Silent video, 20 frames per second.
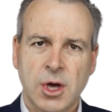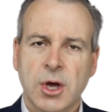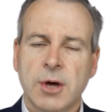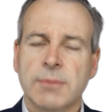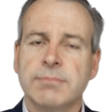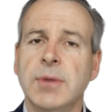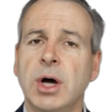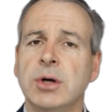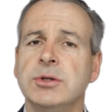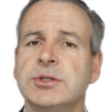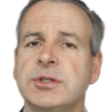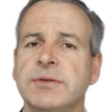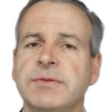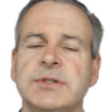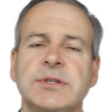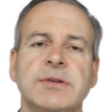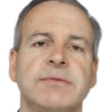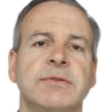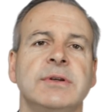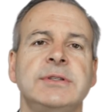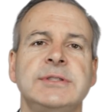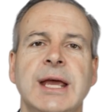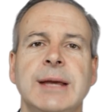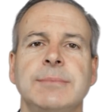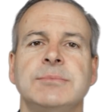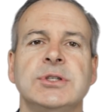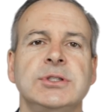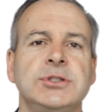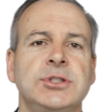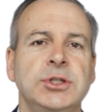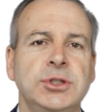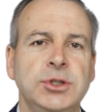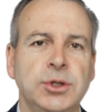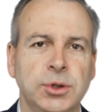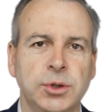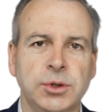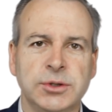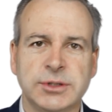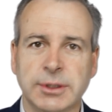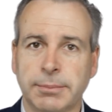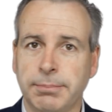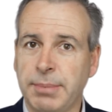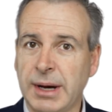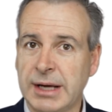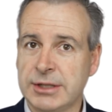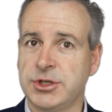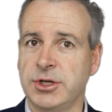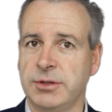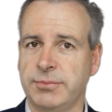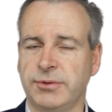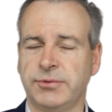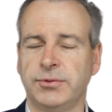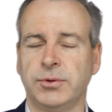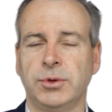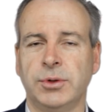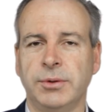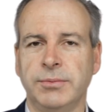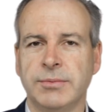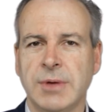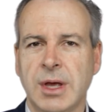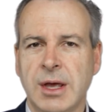Most of us have attempted to use a budget before,